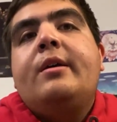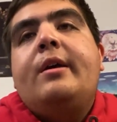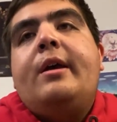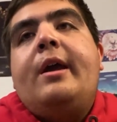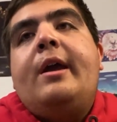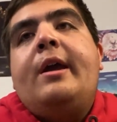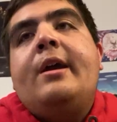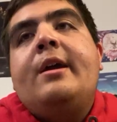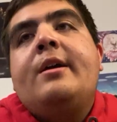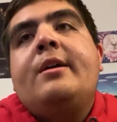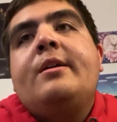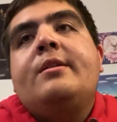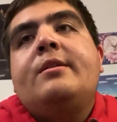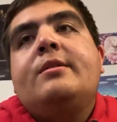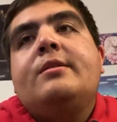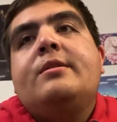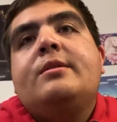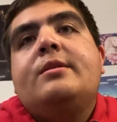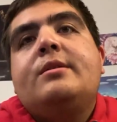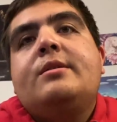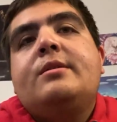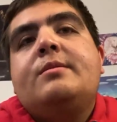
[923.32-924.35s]
And
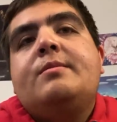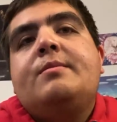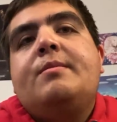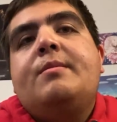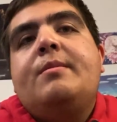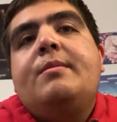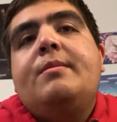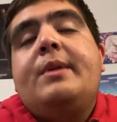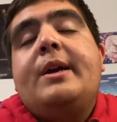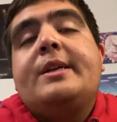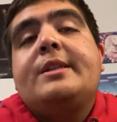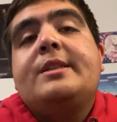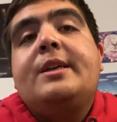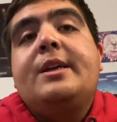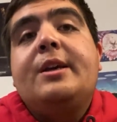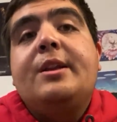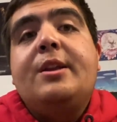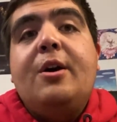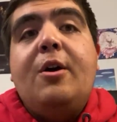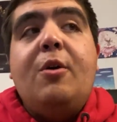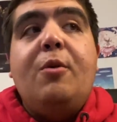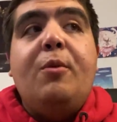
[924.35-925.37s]
next thing you
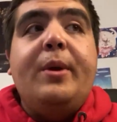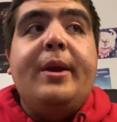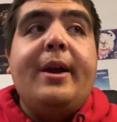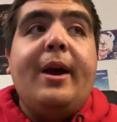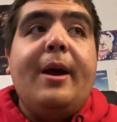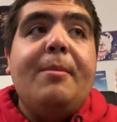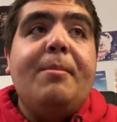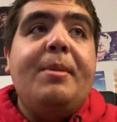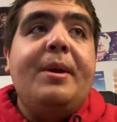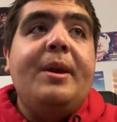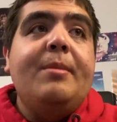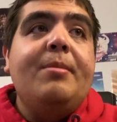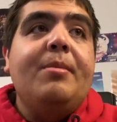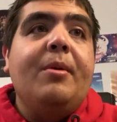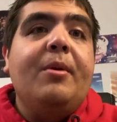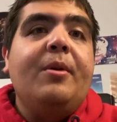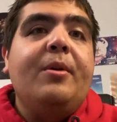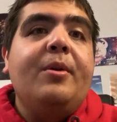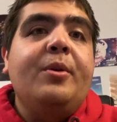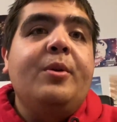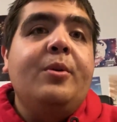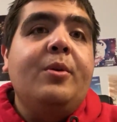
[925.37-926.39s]
know, we got
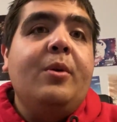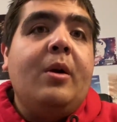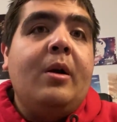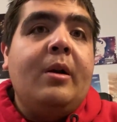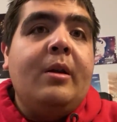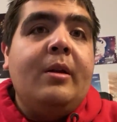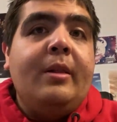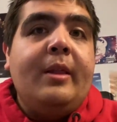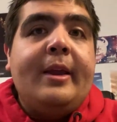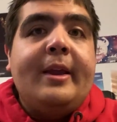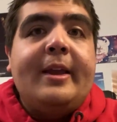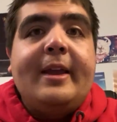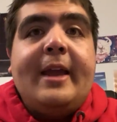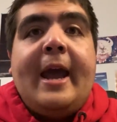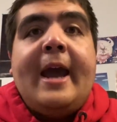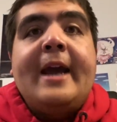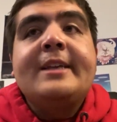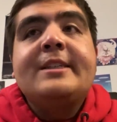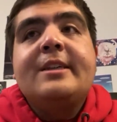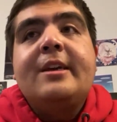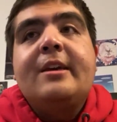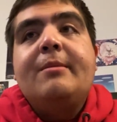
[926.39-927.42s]
people who are like
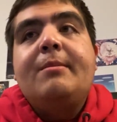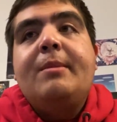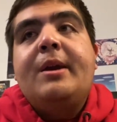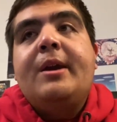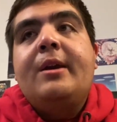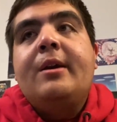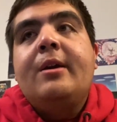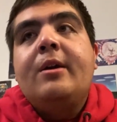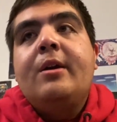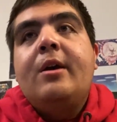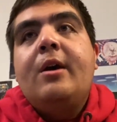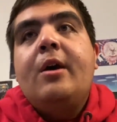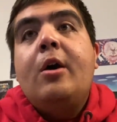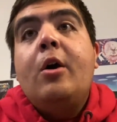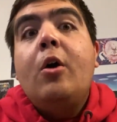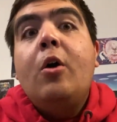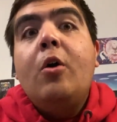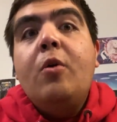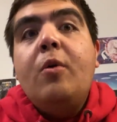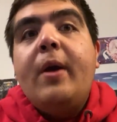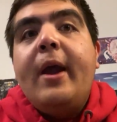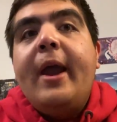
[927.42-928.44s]
asking me,
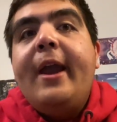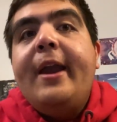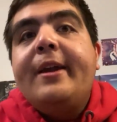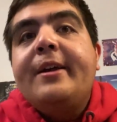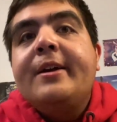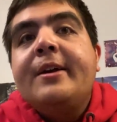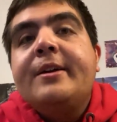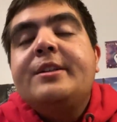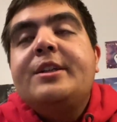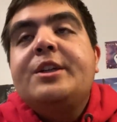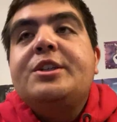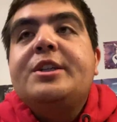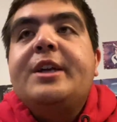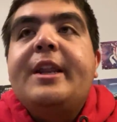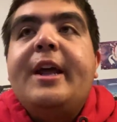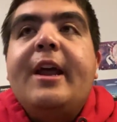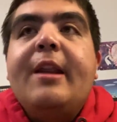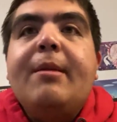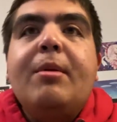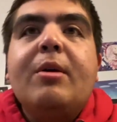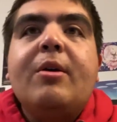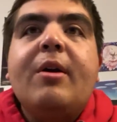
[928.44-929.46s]
"Oh, hey, did you get
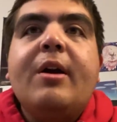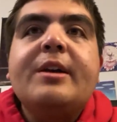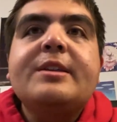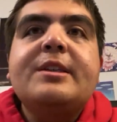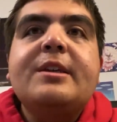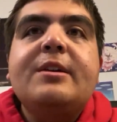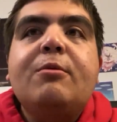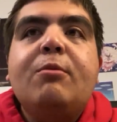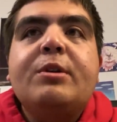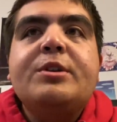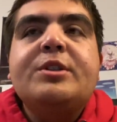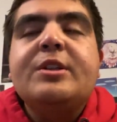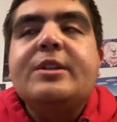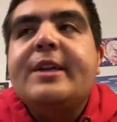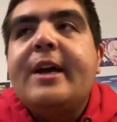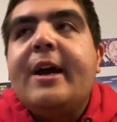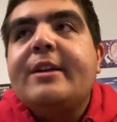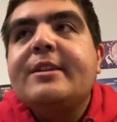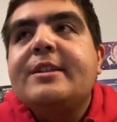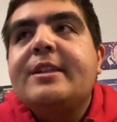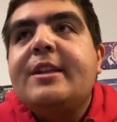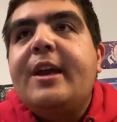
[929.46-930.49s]
Animal Crossing? What's your
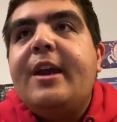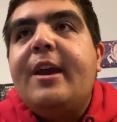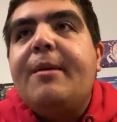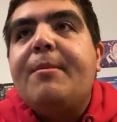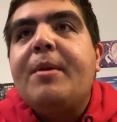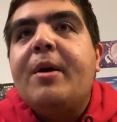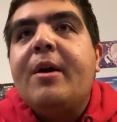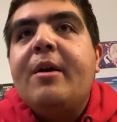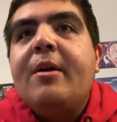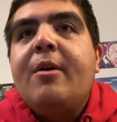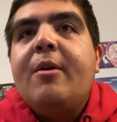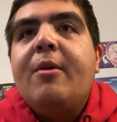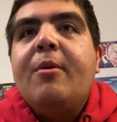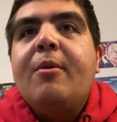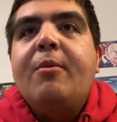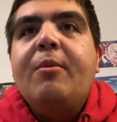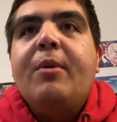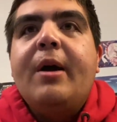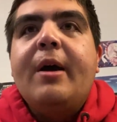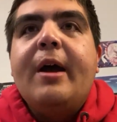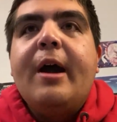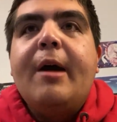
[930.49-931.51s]
town's name?
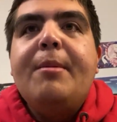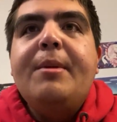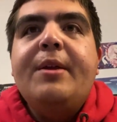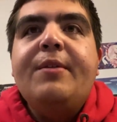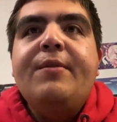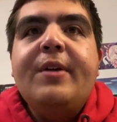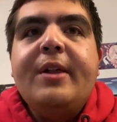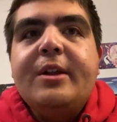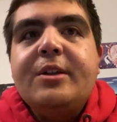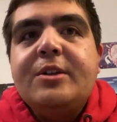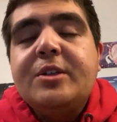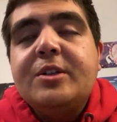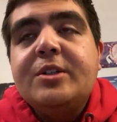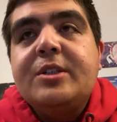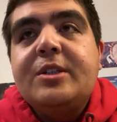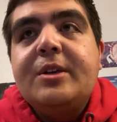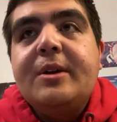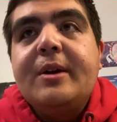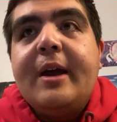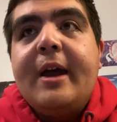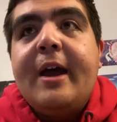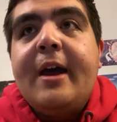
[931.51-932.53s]
How many villagers
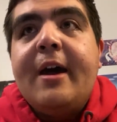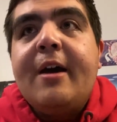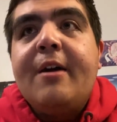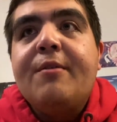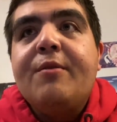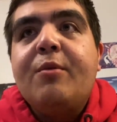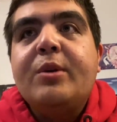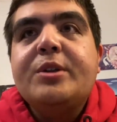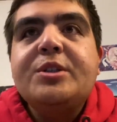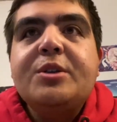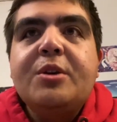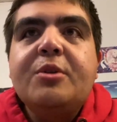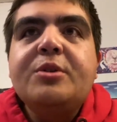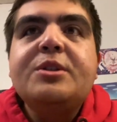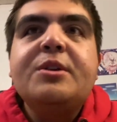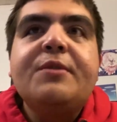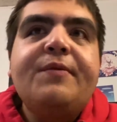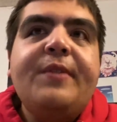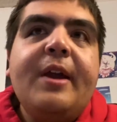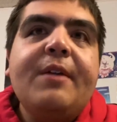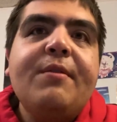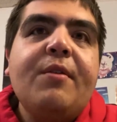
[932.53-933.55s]
do you have? Who's
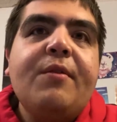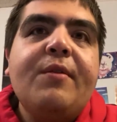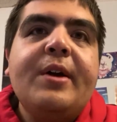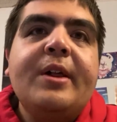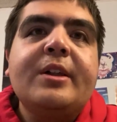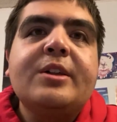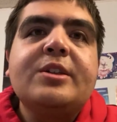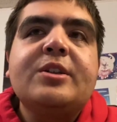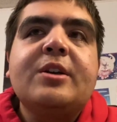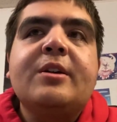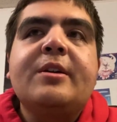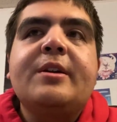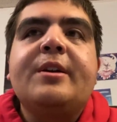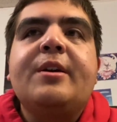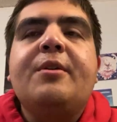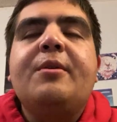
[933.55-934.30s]
your favorite villager?"